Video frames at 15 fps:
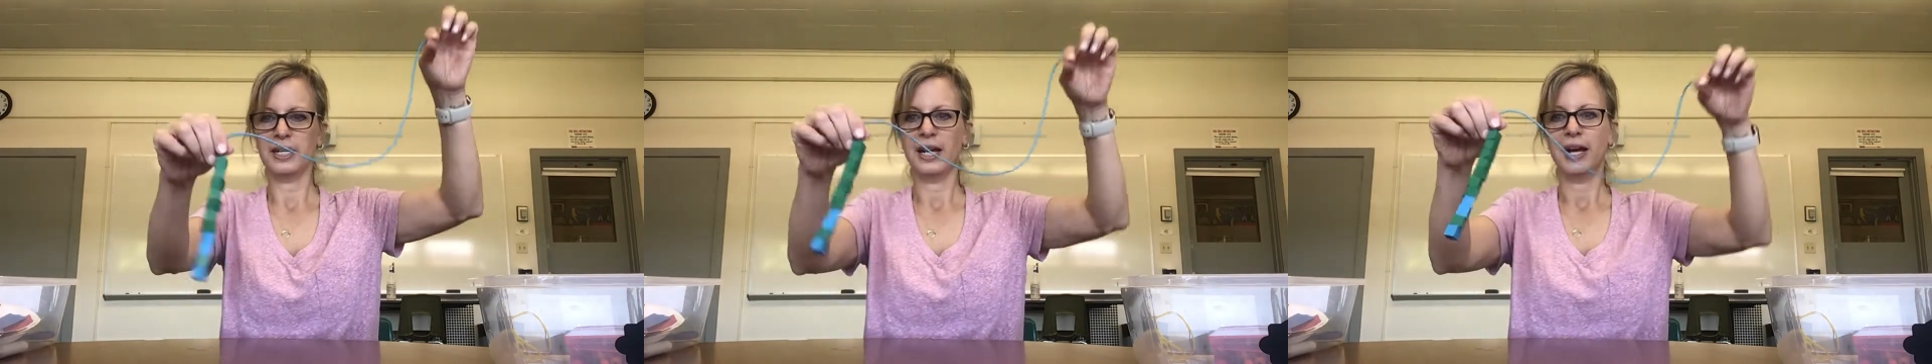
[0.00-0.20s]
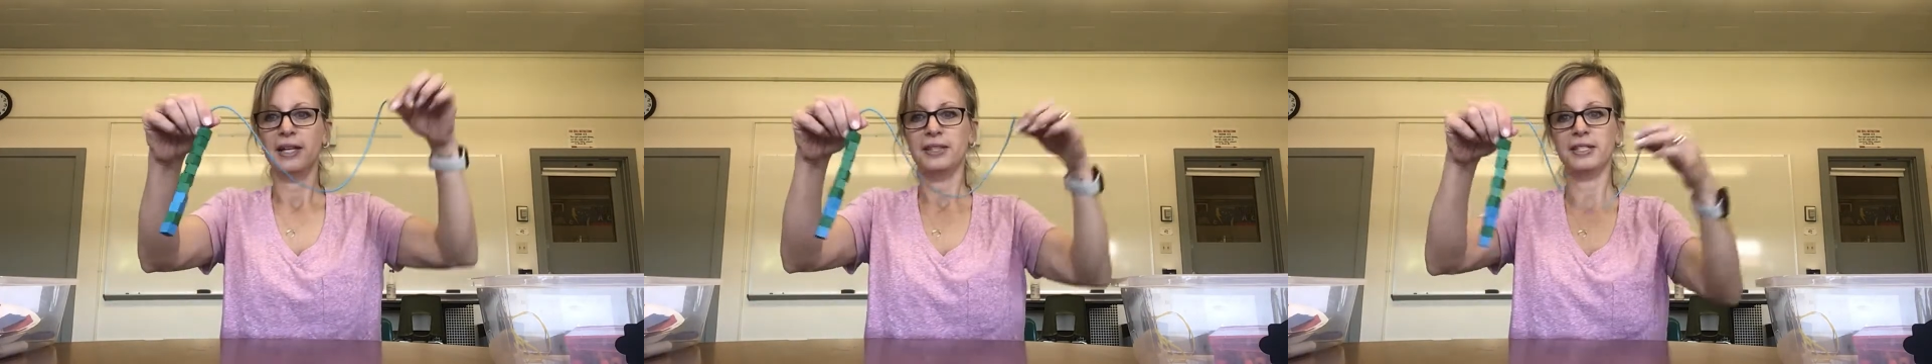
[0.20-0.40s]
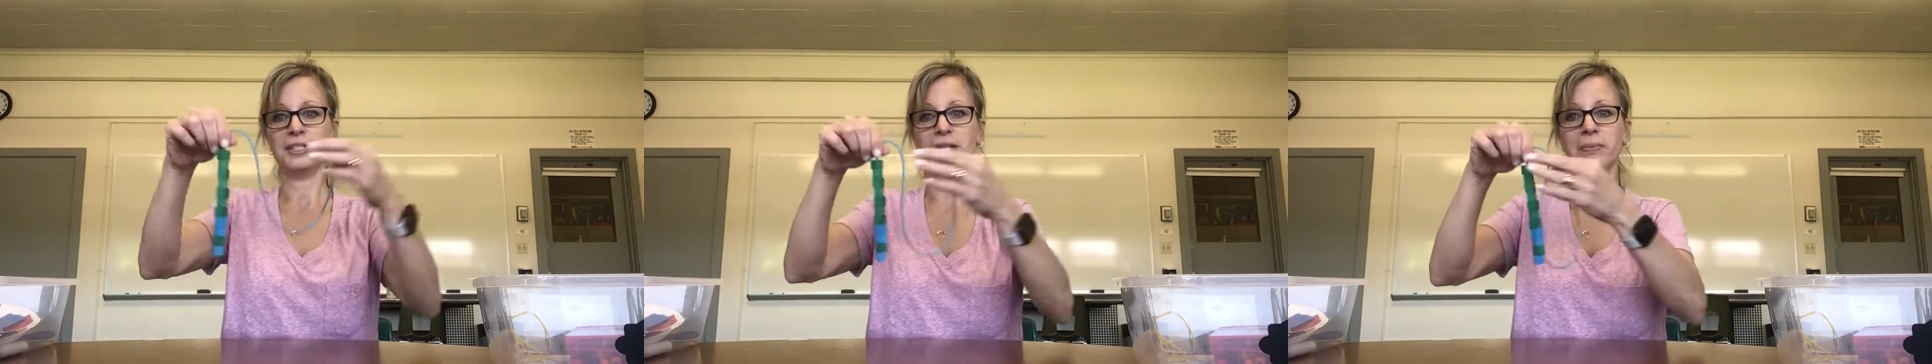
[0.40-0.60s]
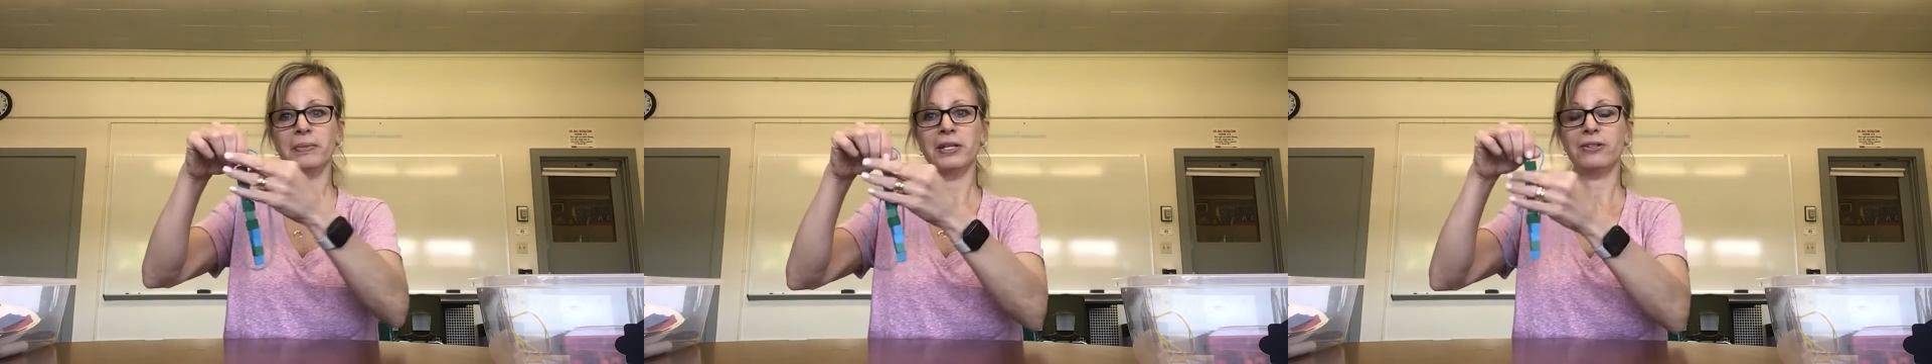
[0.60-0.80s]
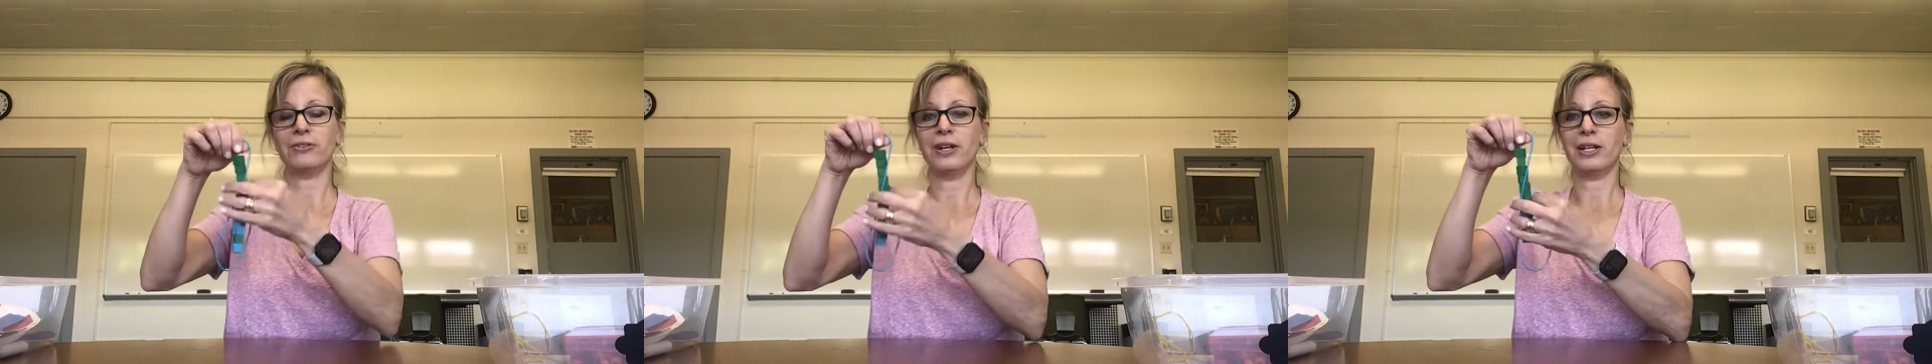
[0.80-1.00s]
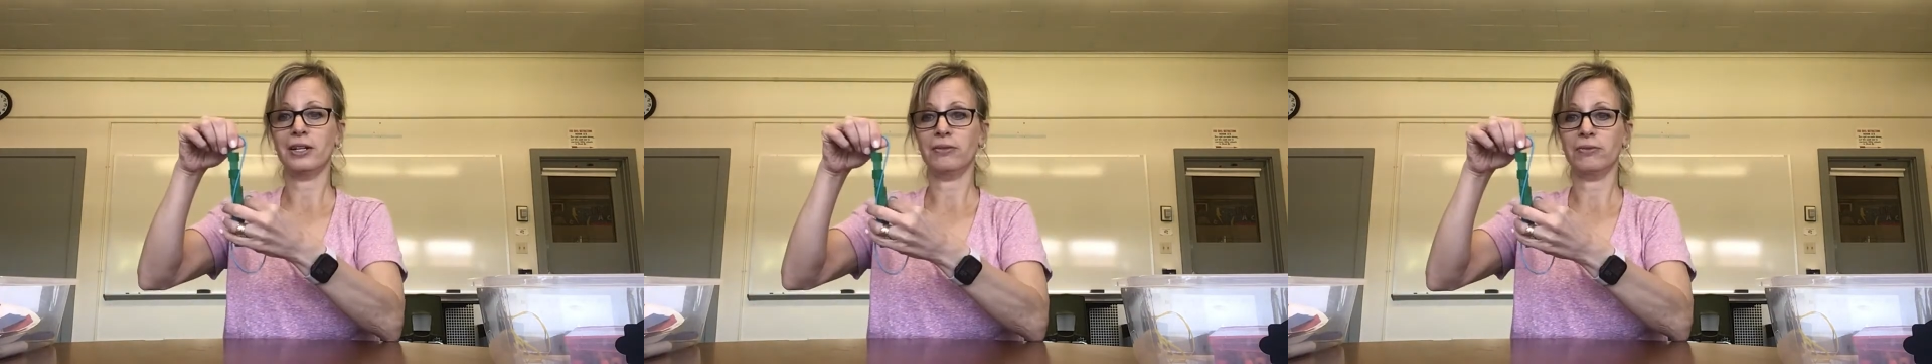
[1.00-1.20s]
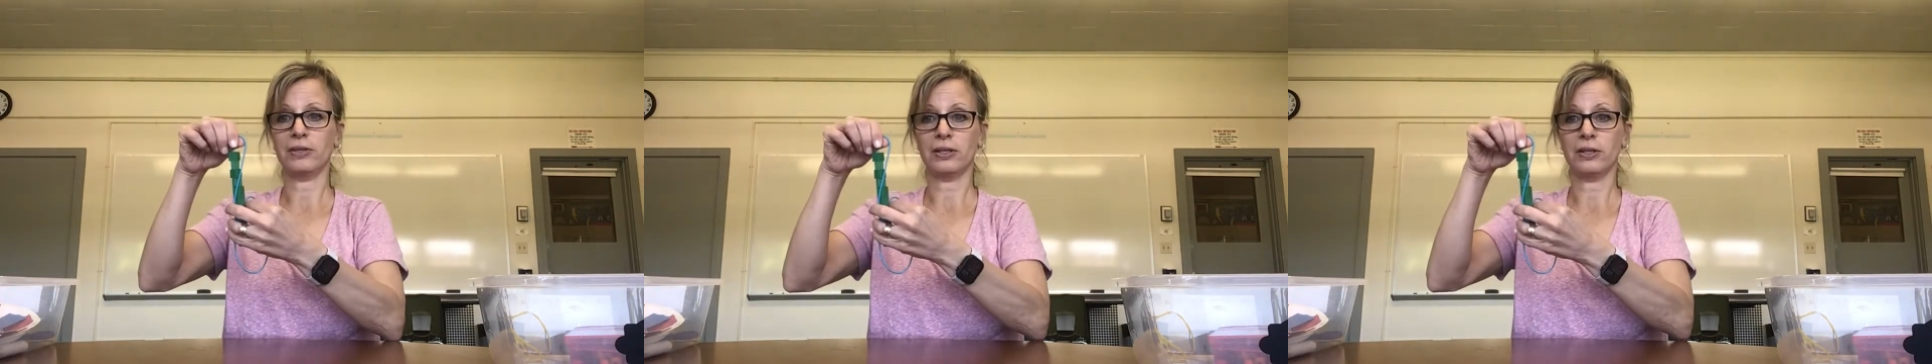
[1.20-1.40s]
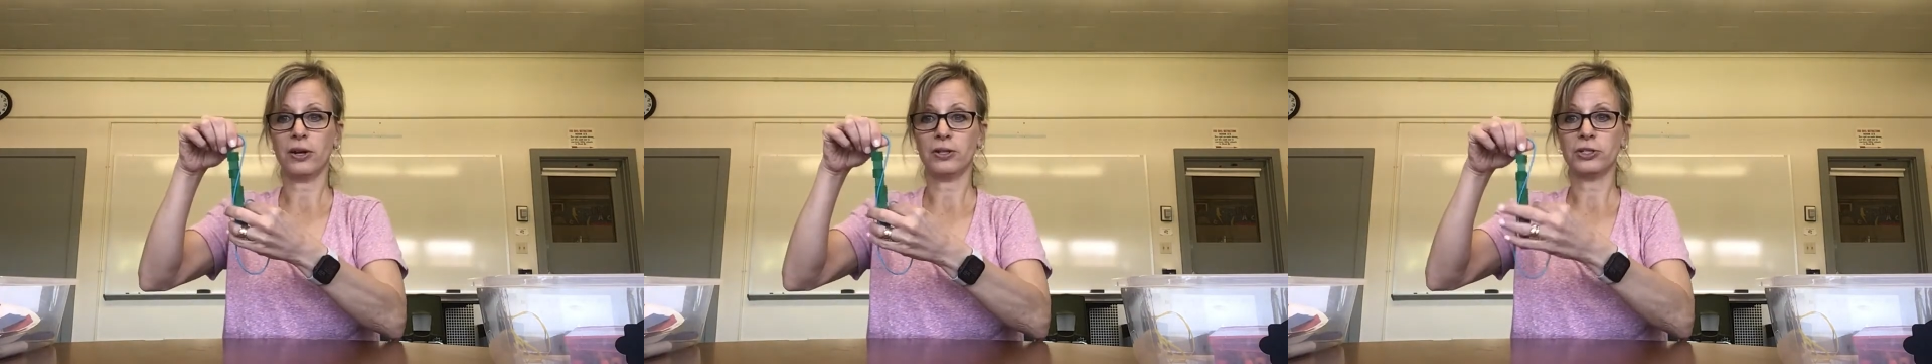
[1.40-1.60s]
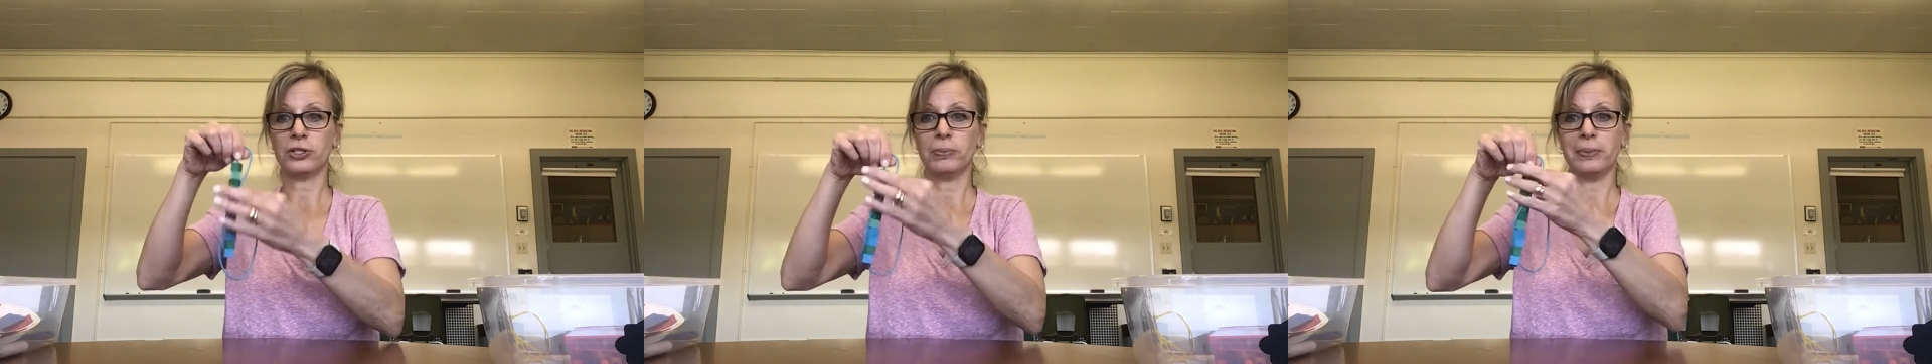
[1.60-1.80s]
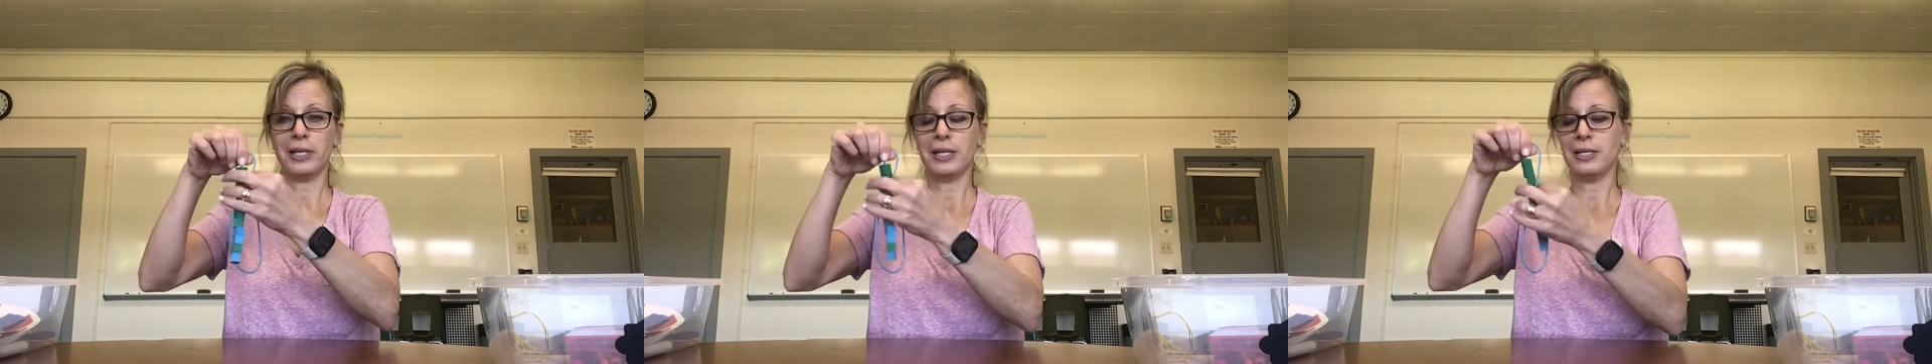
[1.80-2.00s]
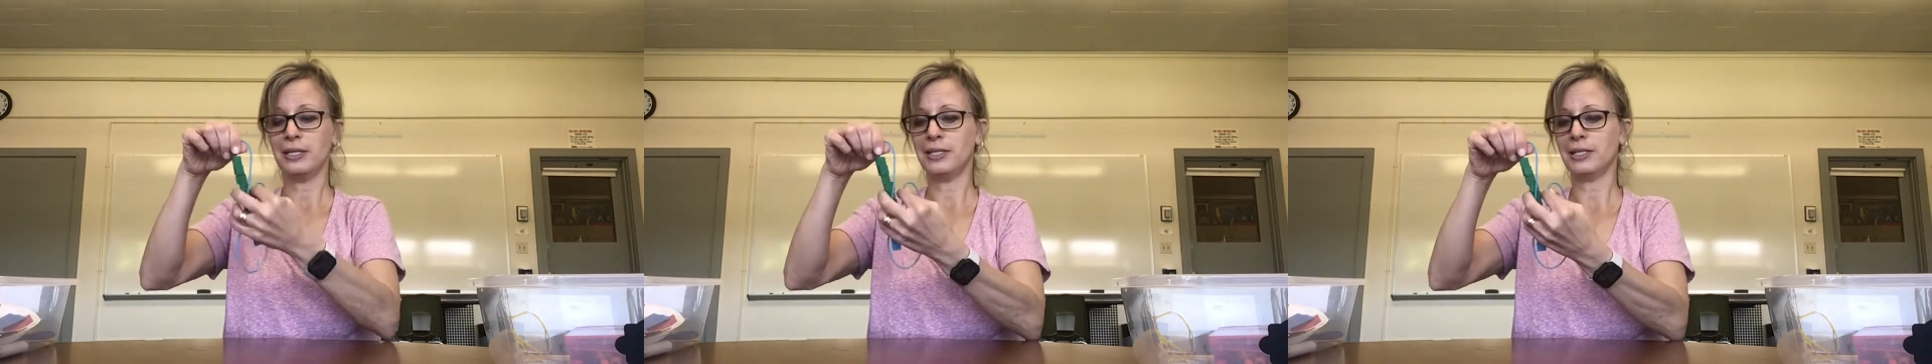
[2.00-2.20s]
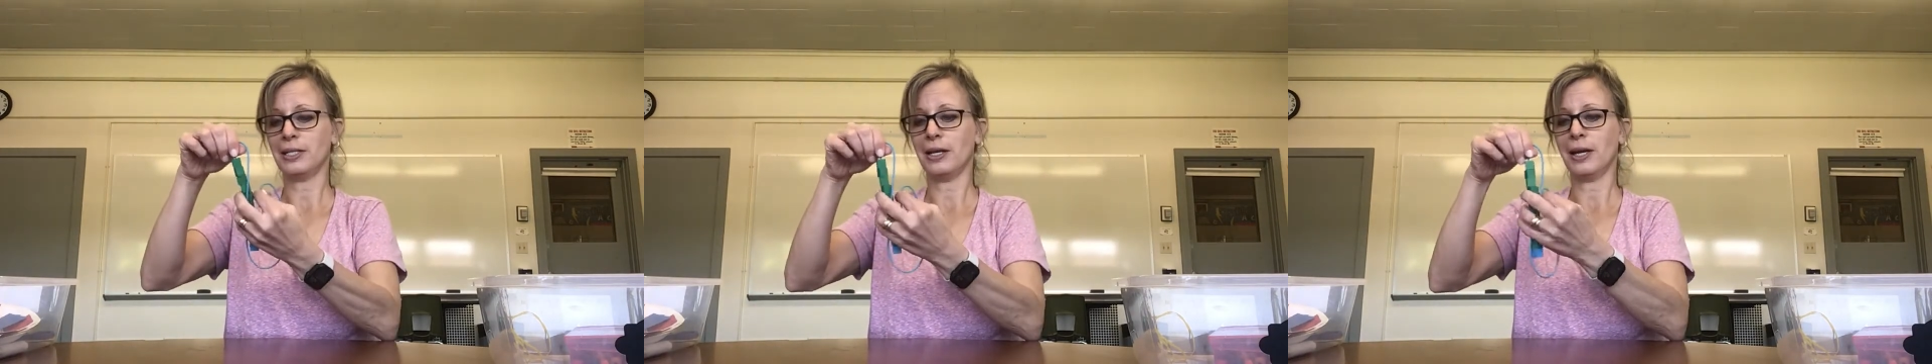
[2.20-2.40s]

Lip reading: And this can be graded with larger beads